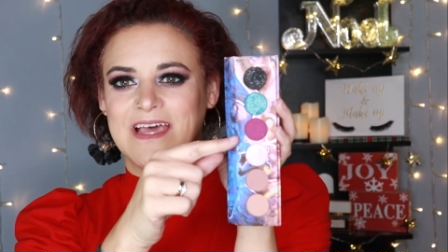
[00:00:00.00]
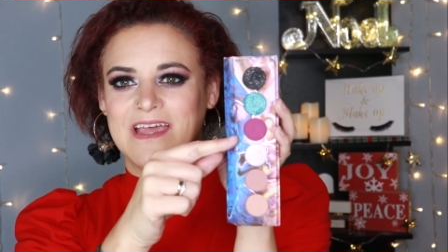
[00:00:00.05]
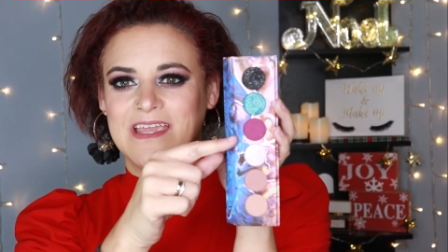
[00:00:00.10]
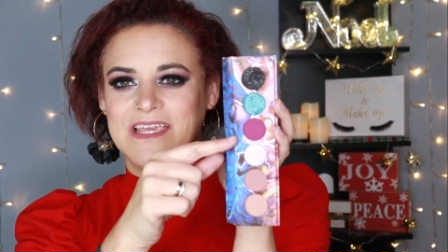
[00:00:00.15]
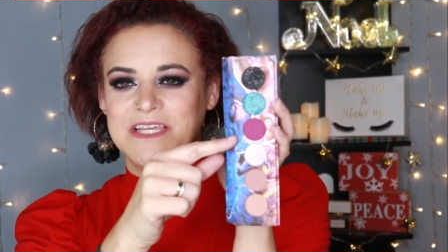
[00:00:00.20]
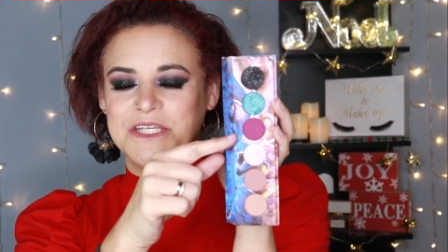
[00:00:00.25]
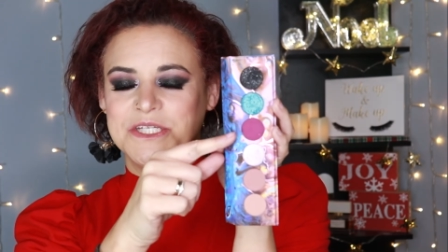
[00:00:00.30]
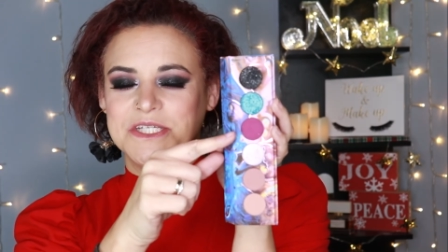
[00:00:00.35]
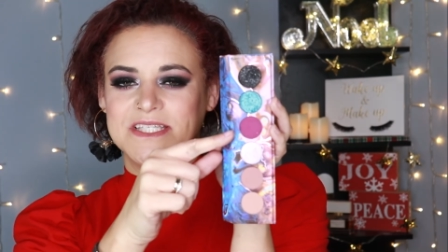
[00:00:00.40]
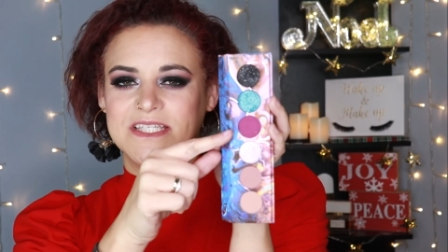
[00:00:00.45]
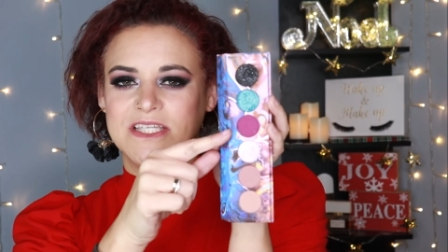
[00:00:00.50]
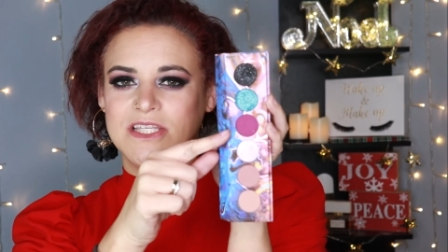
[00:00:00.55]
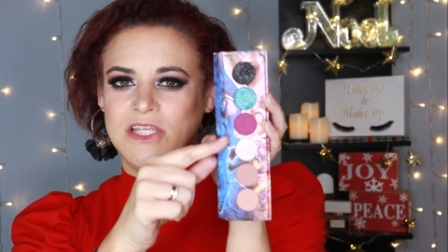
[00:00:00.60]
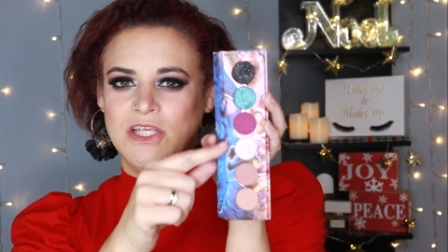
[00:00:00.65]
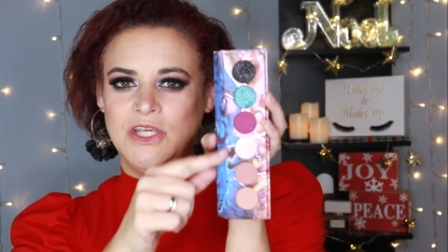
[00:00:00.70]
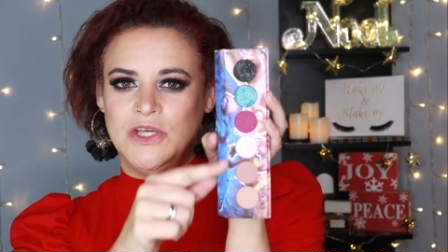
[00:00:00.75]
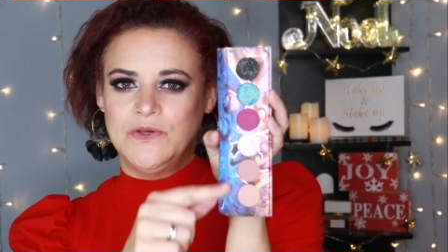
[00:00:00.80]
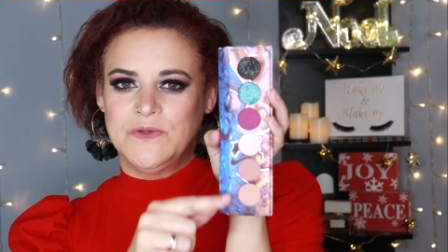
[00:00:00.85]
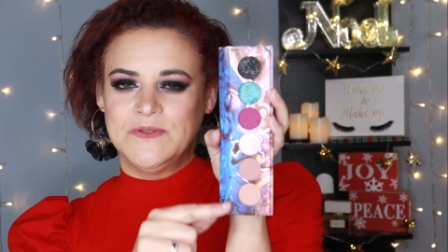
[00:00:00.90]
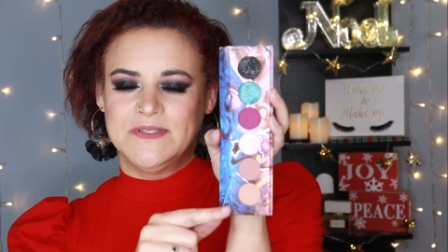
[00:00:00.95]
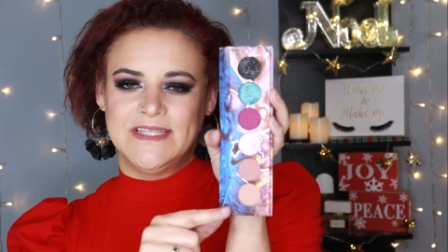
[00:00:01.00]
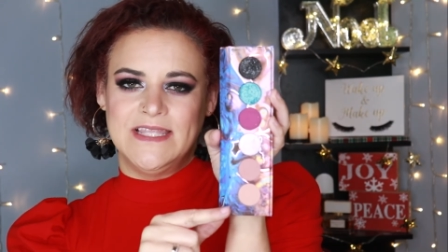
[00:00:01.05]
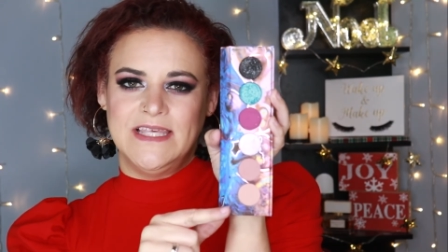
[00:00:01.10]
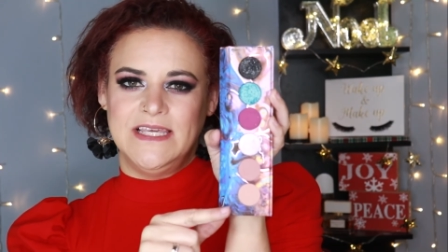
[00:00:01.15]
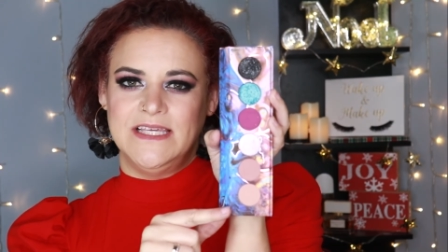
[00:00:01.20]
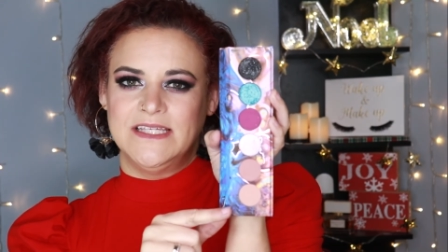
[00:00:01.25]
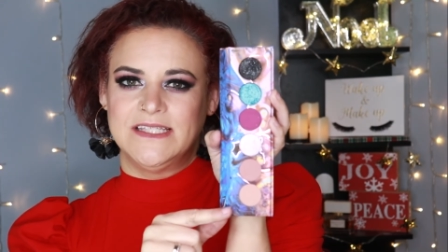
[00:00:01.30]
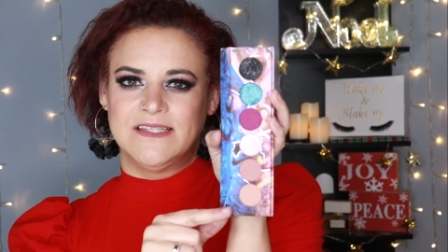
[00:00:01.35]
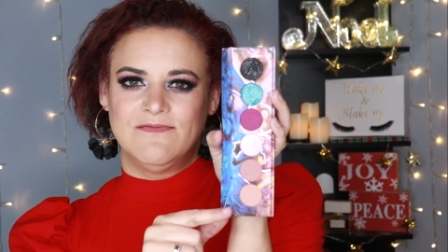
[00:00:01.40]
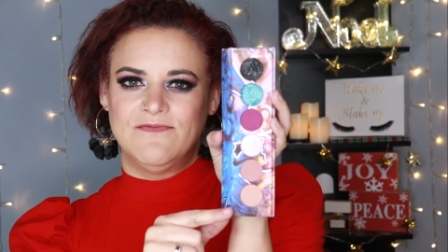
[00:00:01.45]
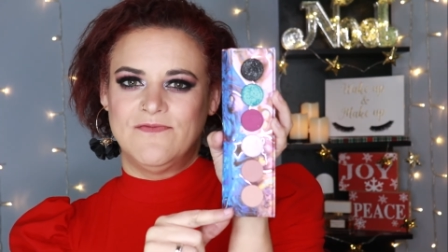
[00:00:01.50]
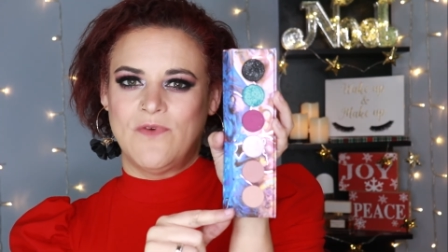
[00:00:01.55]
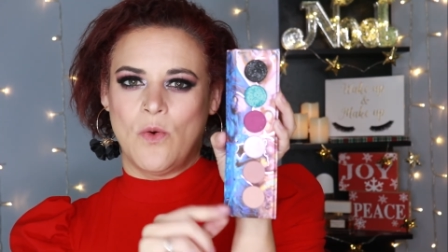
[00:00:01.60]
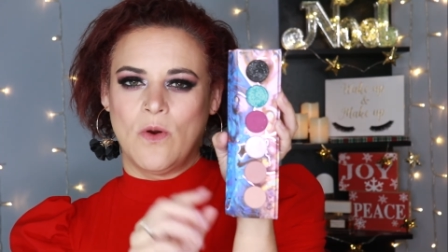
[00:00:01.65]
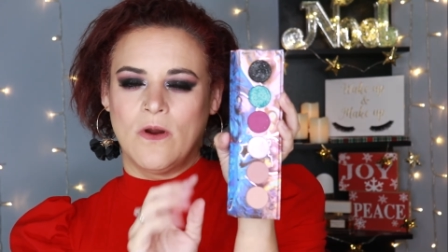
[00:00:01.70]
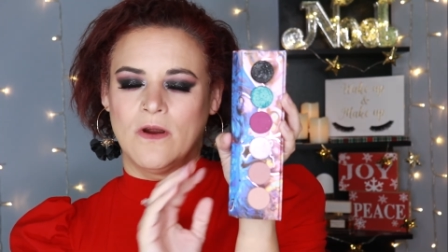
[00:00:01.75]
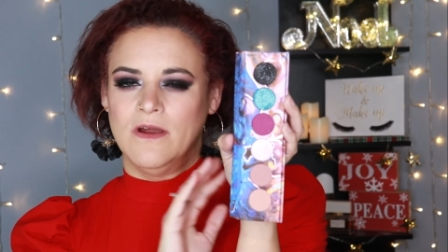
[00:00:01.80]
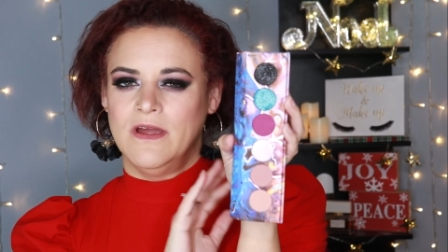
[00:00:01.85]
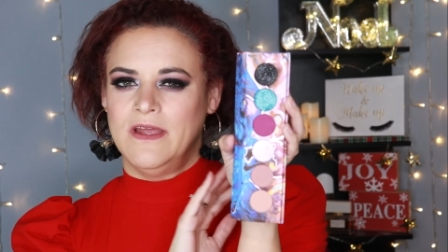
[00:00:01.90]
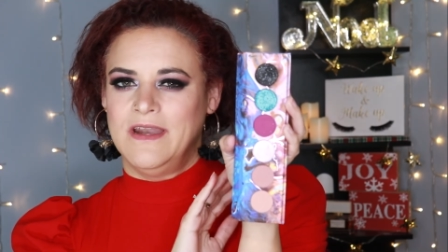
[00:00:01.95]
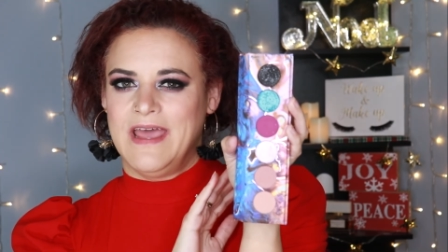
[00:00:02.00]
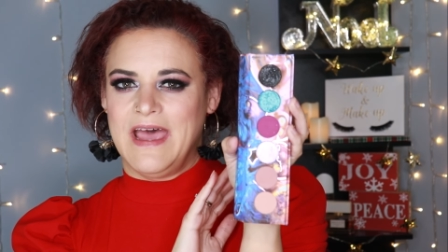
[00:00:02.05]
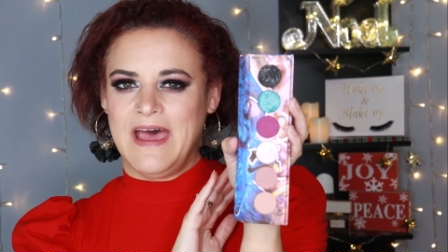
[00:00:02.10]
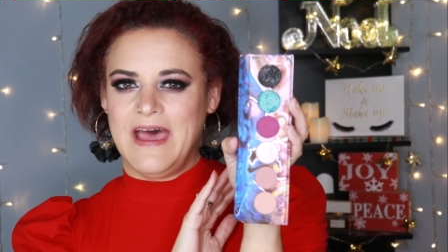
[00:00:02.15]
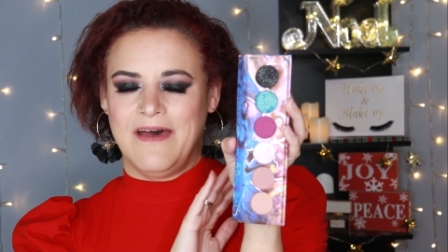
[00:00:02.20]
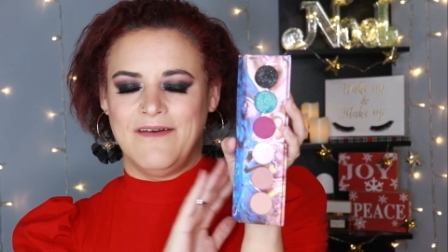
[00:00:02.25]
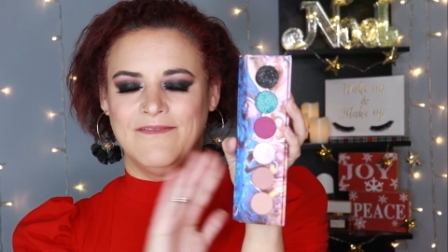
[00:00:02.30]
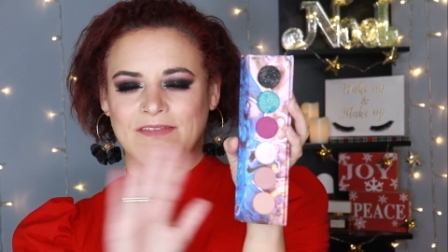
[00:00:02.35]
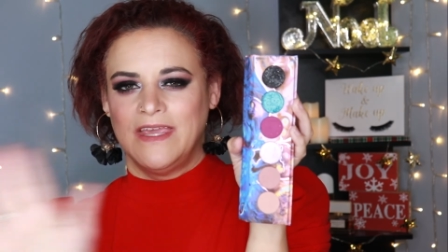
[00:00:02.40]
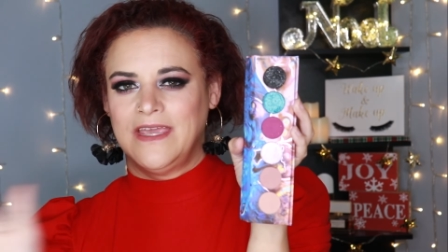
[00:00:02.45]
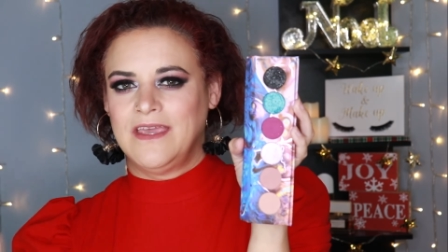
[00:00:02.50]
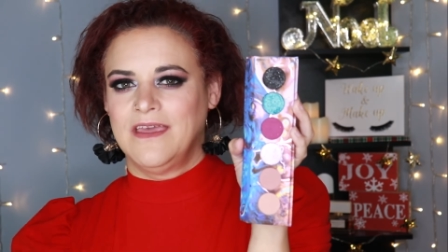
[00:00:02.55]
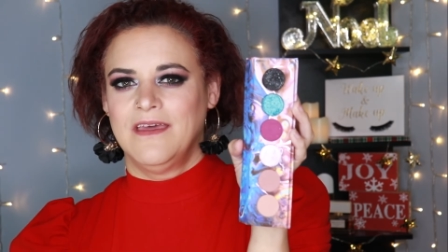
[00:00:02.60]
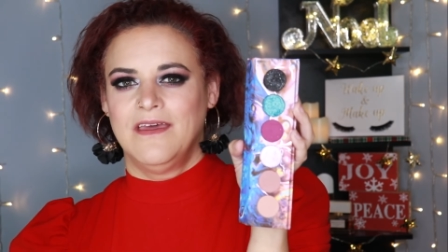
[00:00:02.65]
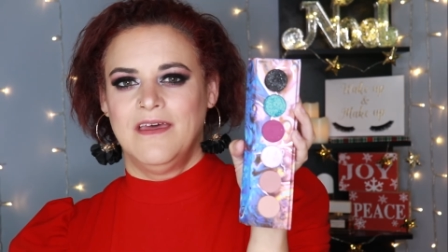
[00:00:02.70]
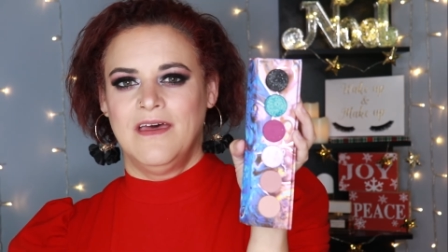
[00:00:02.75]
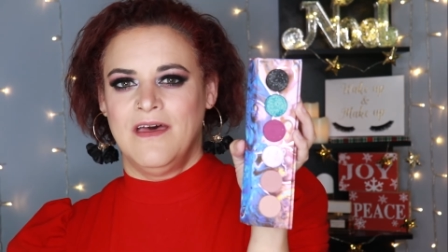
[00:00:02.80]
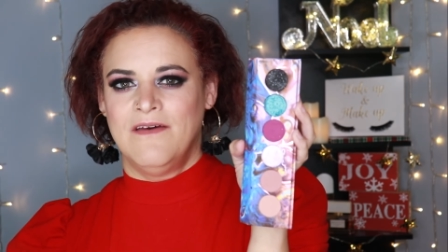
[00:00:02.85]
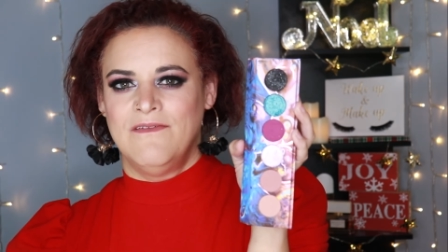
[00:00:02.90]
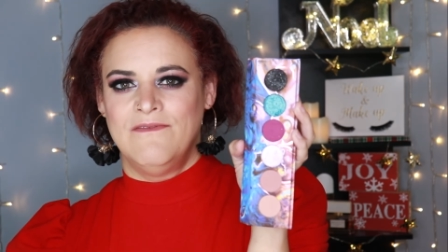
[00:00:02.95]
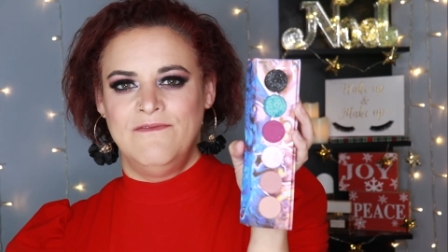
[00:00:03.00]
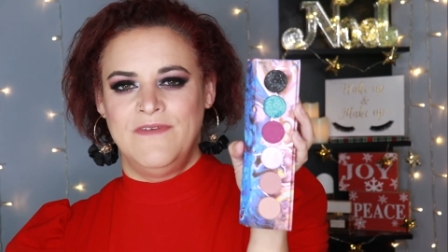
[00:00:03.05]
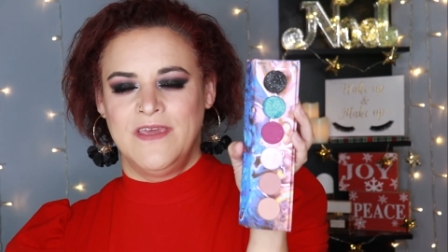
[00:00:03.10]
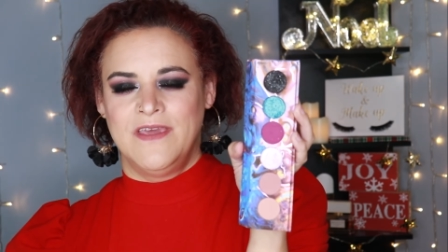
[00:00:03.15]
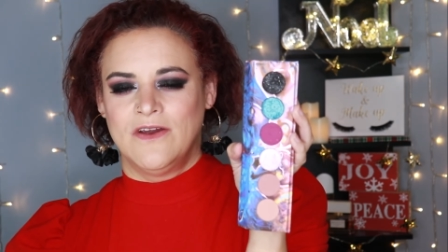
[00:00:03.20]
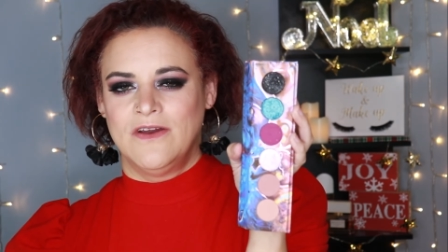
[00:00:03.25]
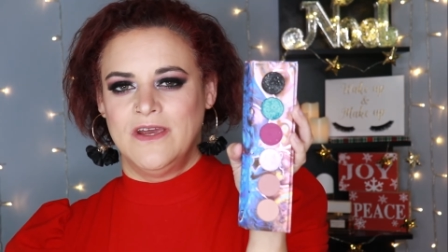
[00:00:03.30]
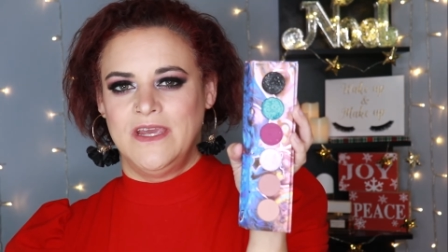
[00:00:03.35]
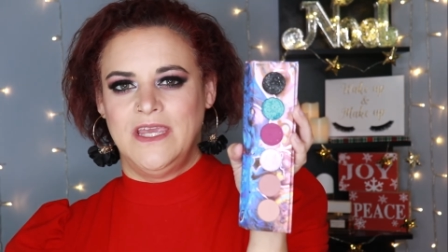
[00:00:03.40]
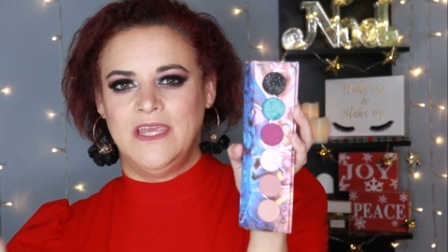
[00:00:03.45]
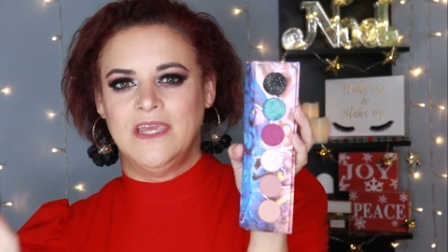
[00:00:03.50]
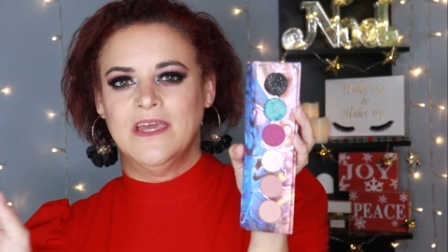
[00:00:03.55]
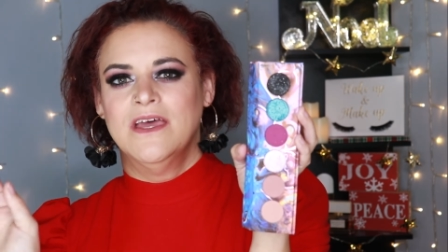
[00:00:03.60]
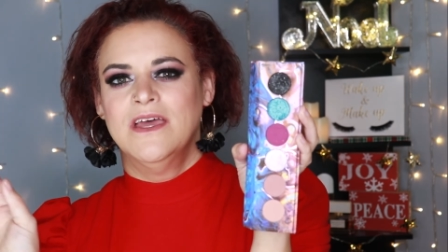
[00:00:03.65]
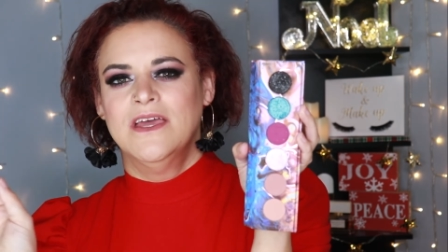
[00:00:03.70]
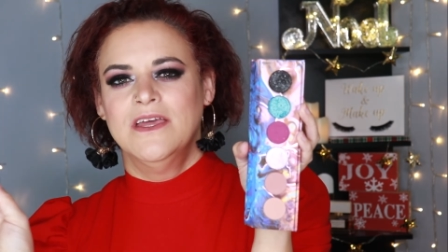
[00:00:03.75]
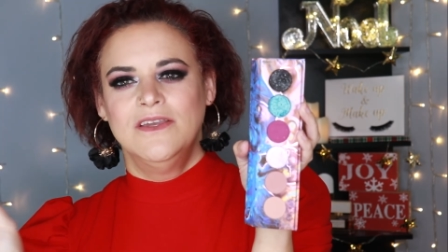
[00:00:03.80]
I can just use these four and have like a very,